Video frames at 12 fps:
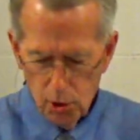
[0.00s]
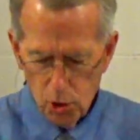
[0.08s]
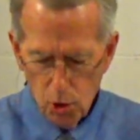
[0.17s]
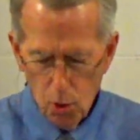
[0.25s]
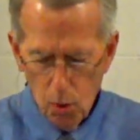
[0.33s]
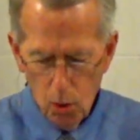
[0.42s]

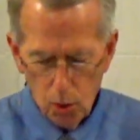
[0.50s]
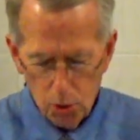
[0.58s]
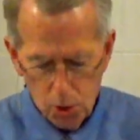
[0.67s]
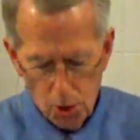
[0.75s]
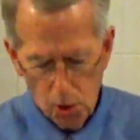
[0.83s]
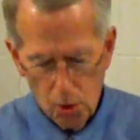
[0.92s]
so
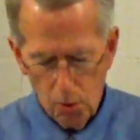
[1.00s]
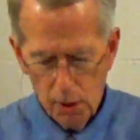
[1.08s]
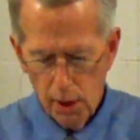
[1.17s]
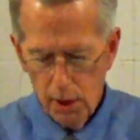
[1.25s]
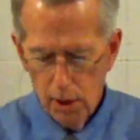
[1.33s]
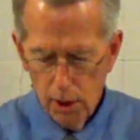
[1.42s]

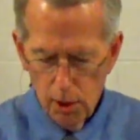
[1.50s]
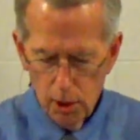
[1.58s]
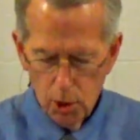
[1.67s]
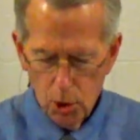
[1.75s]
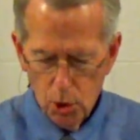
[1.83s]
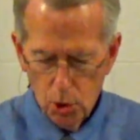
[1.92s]
also
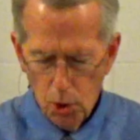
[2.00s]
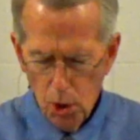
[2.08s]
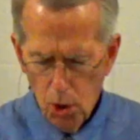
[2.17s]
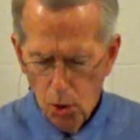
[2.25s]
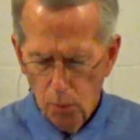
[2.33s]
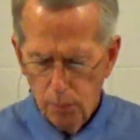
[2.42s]

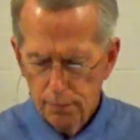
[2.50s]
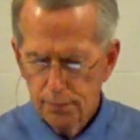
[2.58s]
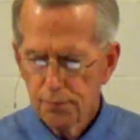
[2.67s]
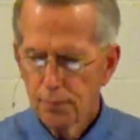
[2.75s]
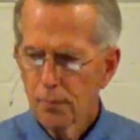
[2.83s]
should you.